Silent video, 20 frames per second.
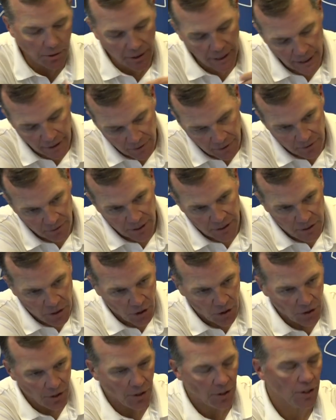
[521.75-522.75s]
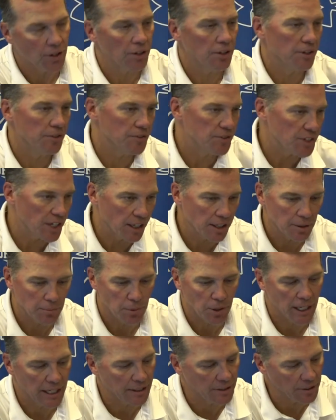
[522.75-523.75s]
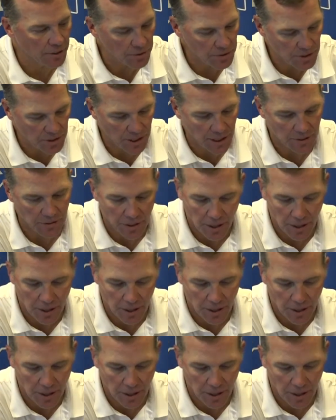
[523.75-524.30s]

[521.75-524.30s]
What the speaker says: Hitting the returner and celebrating those things,